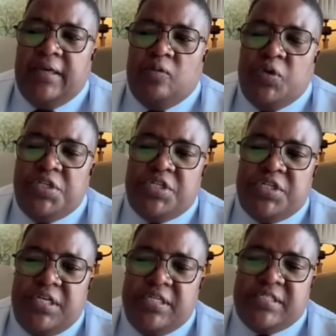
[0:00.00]

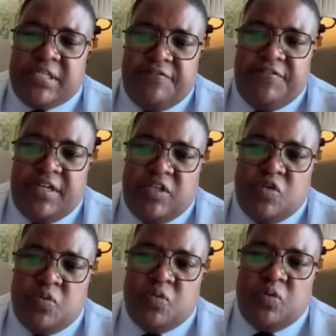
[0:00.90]
which he's referred
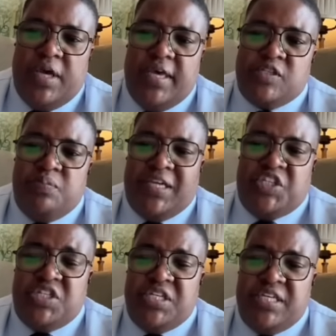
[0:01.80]
to as
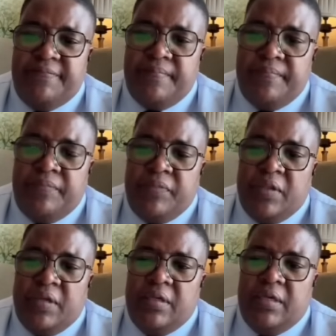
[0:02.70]
MacG,
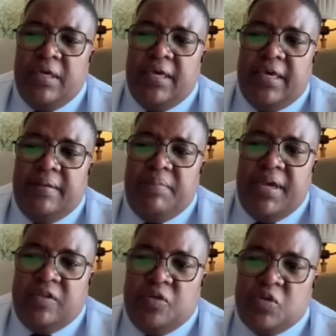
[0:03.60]

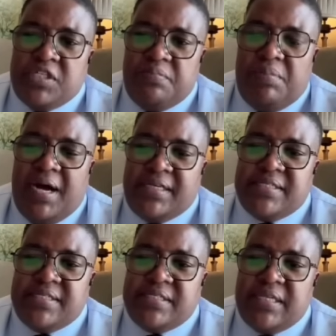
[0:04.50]
made those
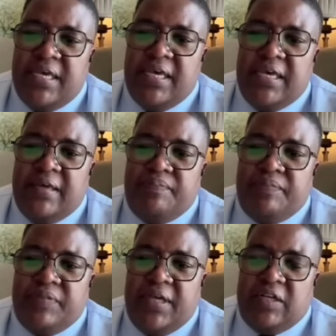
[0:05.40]
remarks
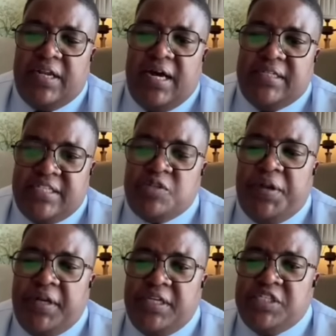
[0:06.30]
that are
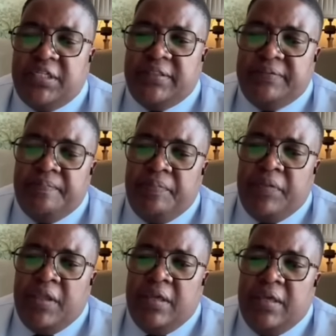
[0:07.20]
disparaging
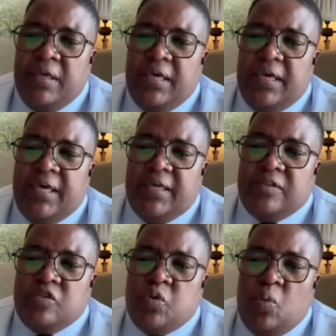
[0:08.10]

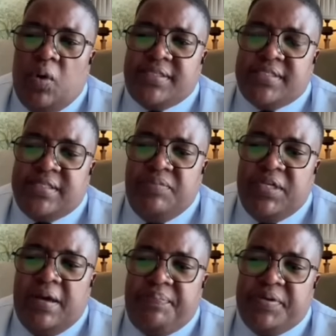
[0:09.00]
towards the
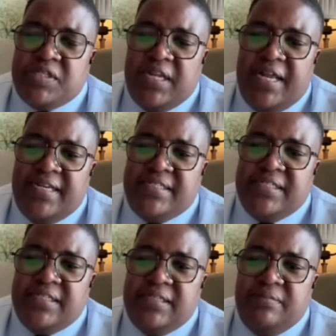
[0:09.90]
media
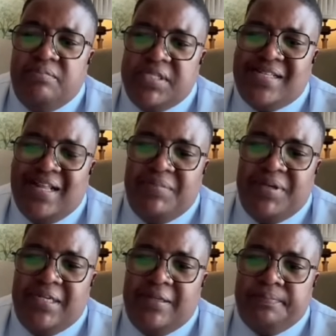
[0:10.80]
personality, Ms.
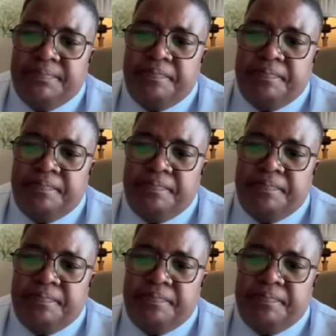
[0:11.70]
Dlamini,